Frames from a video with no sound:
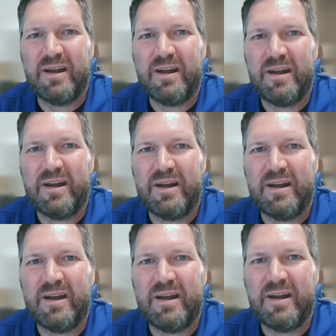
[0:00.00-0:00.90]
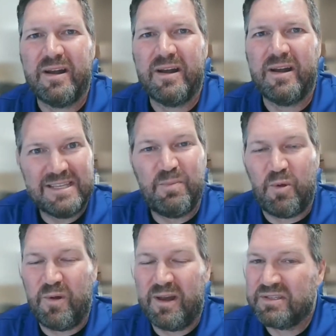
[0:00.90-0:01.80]
Most of the time it is, but
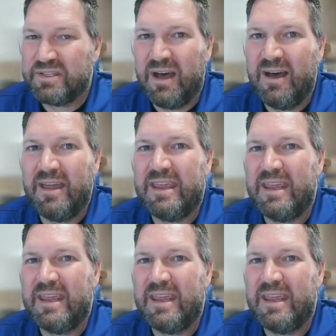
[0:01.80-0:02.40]
when it's not,